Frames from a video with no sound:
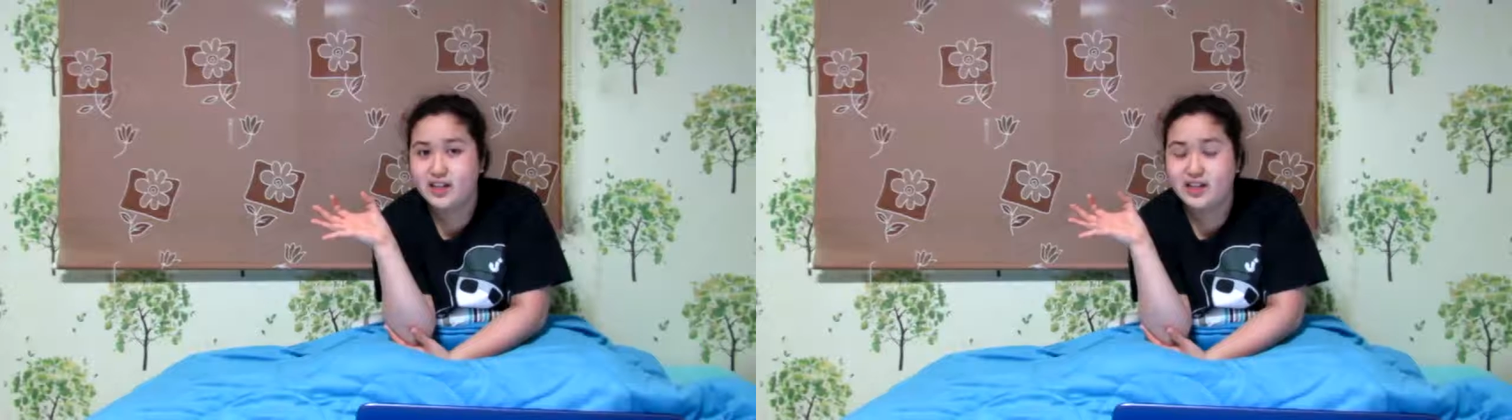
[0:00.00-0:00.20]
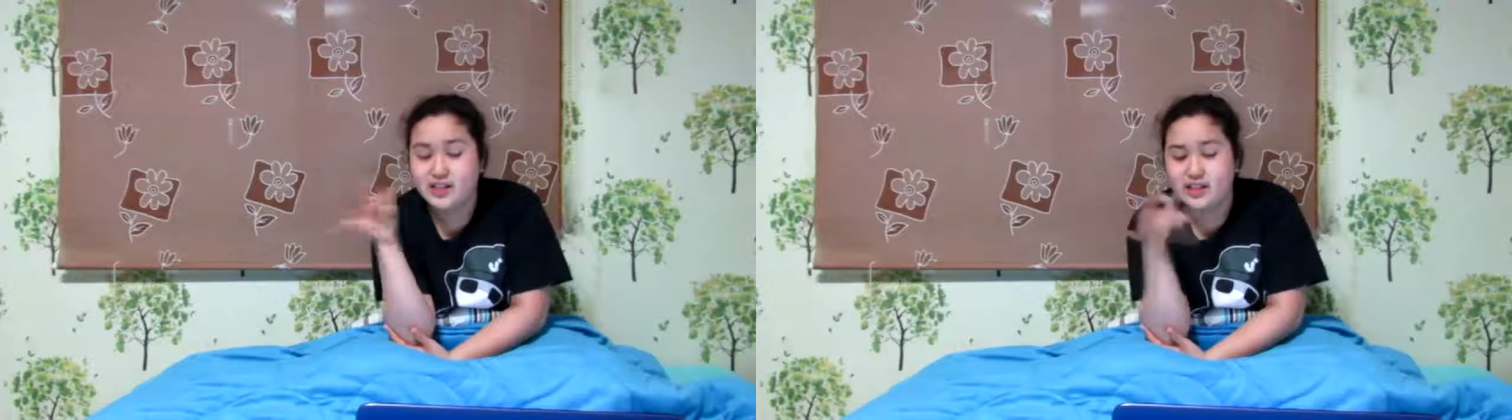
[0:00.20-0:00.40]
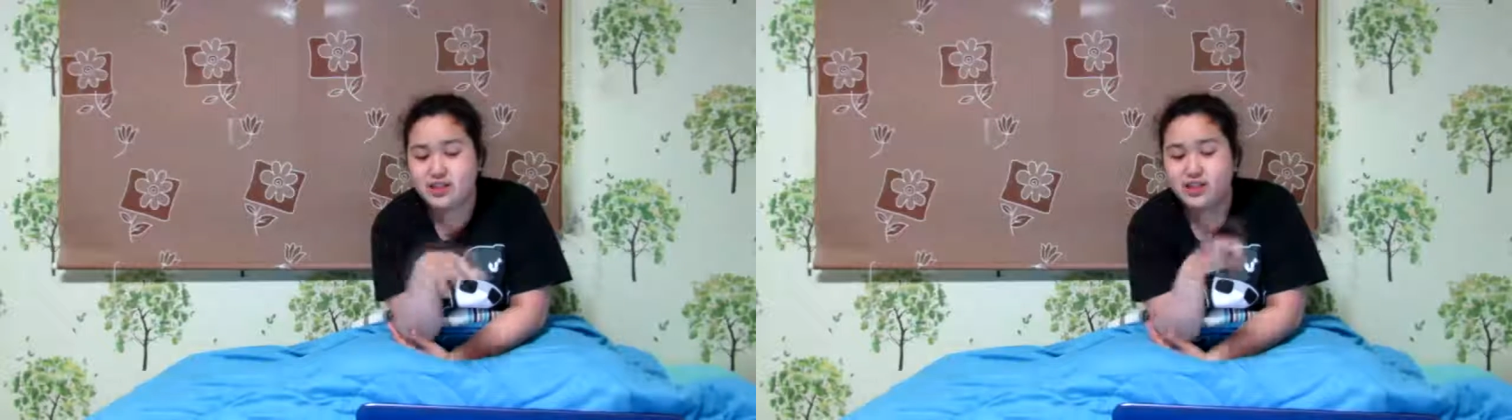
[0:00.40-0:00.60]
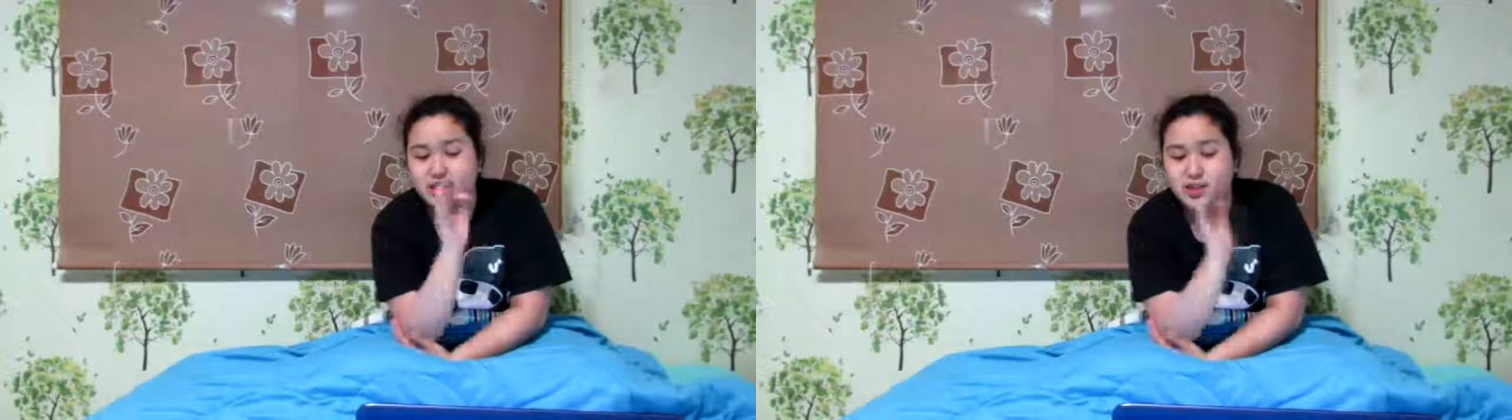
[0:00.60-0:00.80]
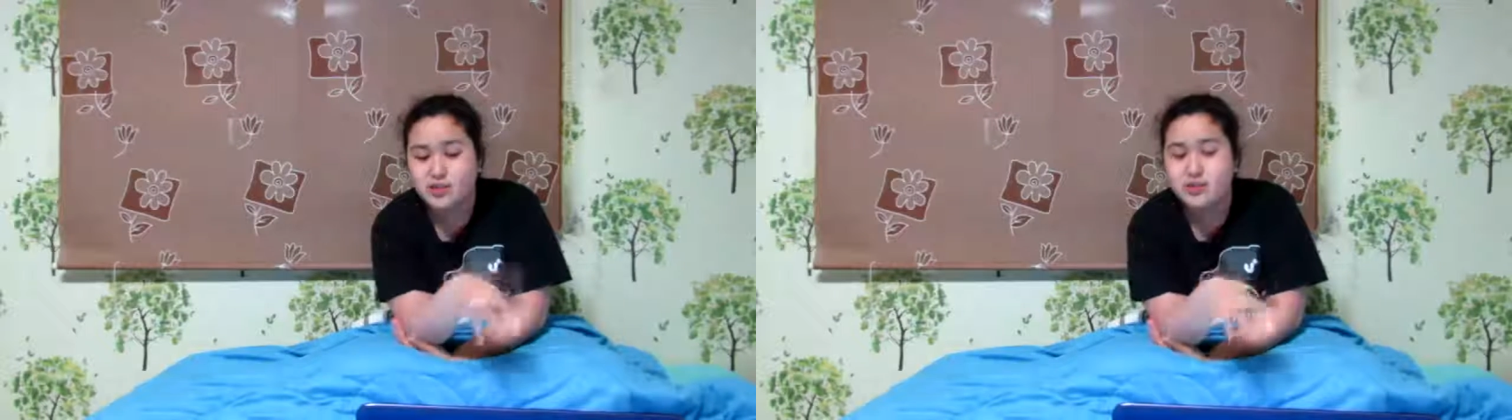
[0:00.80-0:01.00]
In the
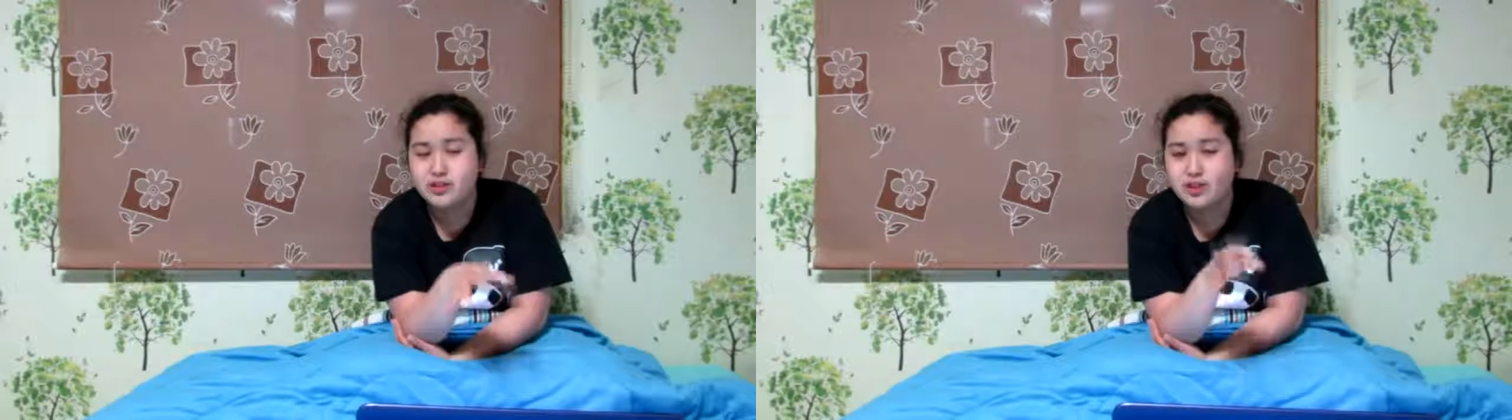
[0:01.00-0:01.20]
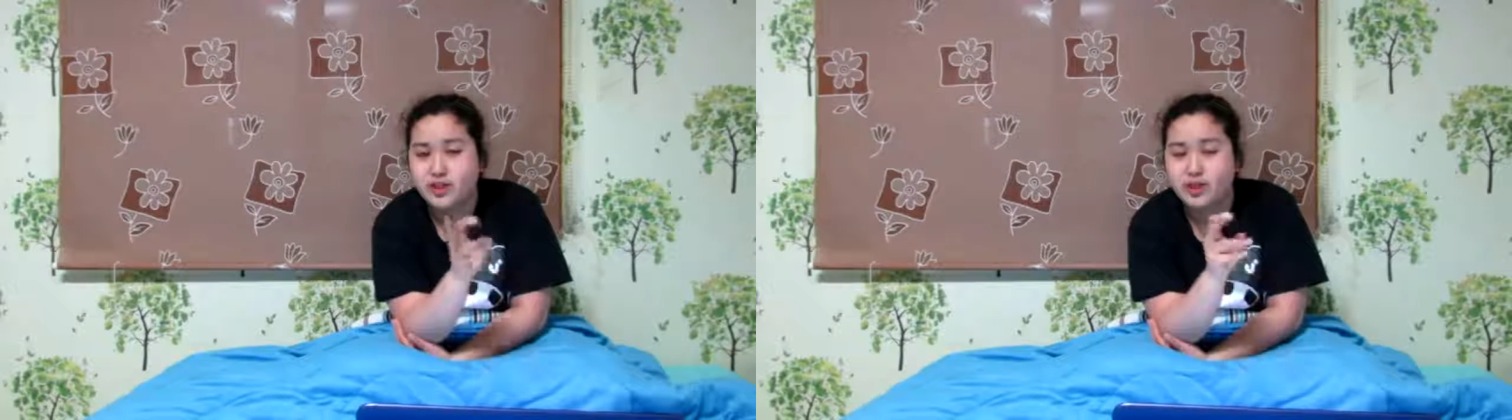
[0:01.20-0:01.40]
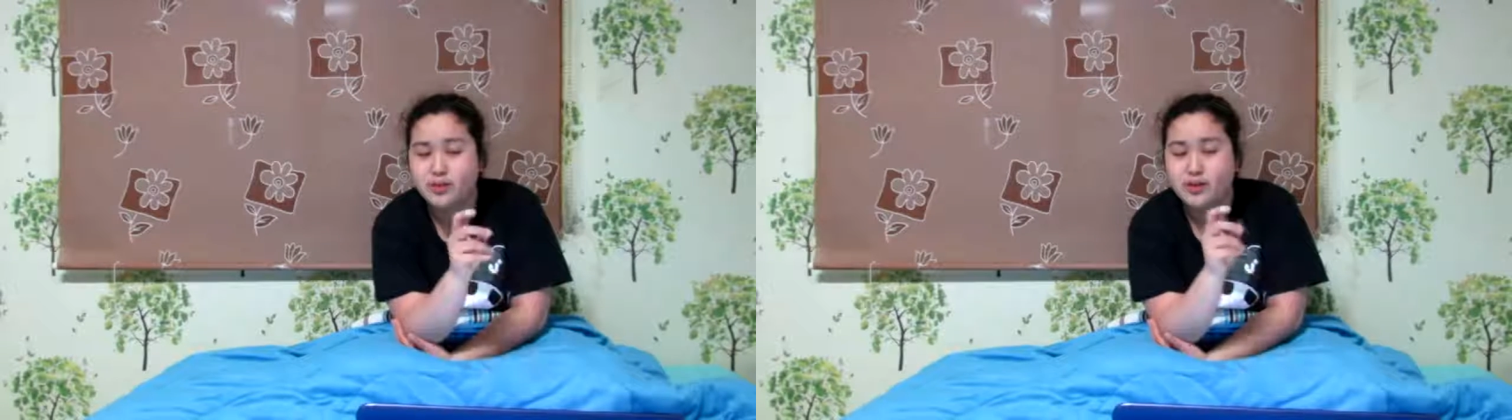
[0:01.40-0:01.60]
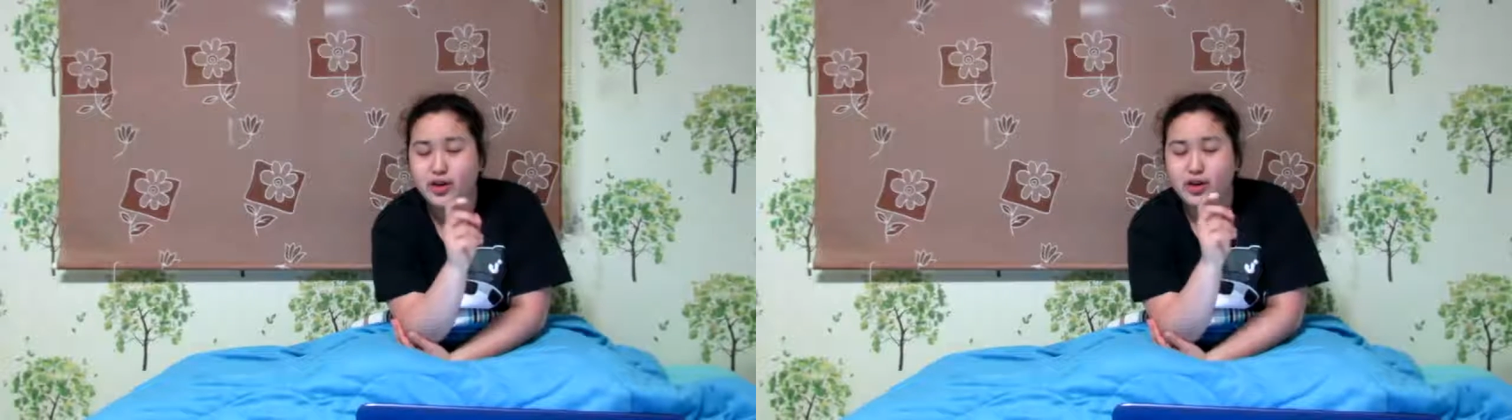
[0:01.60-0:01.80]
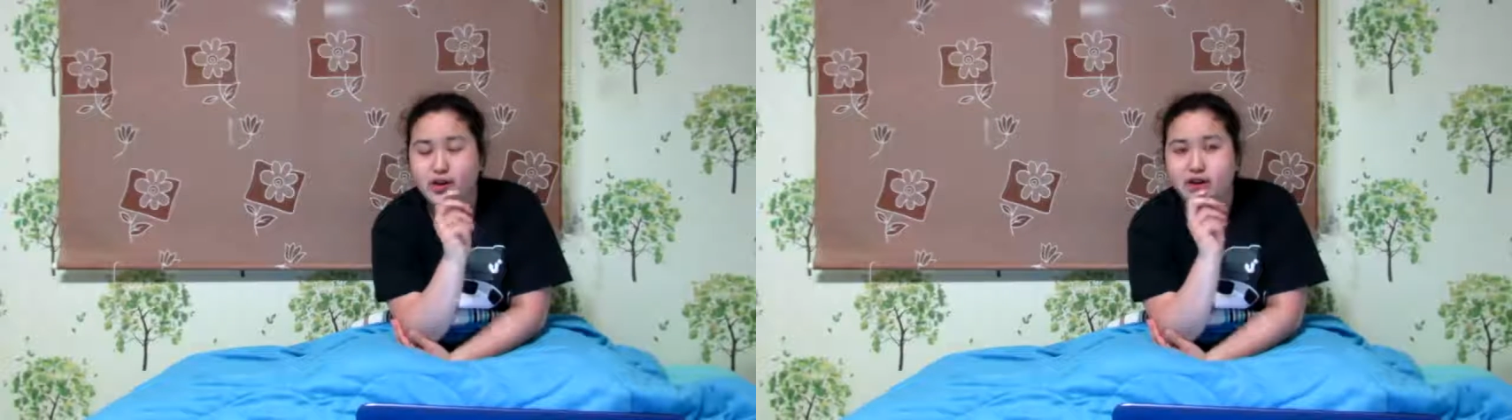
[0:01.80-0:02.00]
suits that they
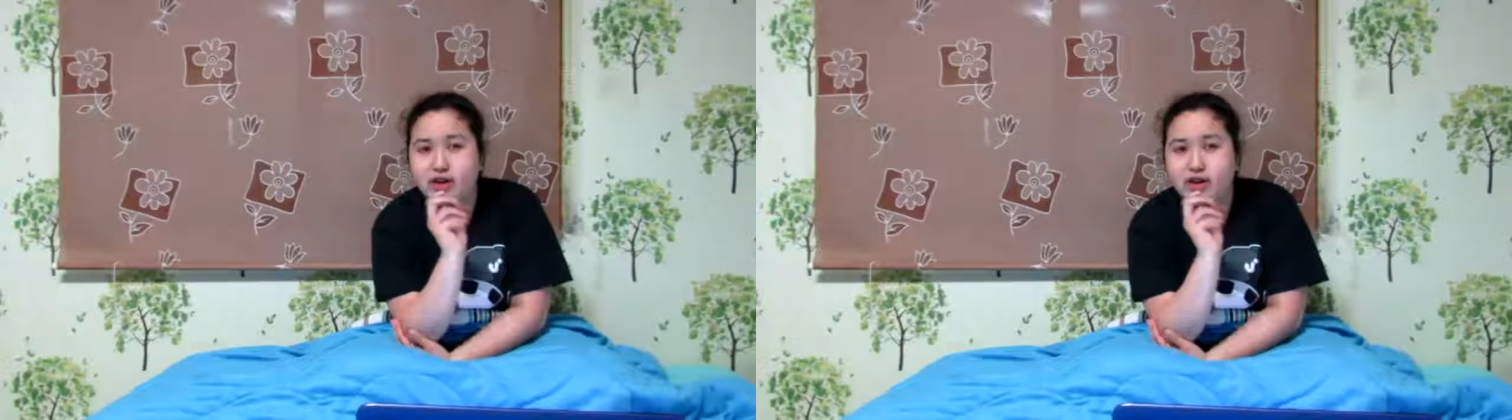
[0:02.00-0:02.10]
were,